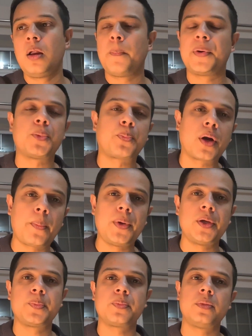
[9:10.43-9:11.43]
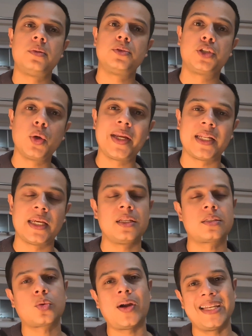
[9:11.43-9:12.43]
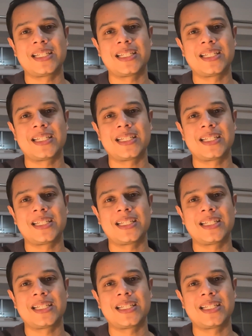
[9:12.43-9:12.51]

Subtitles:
But the problem doing it is quite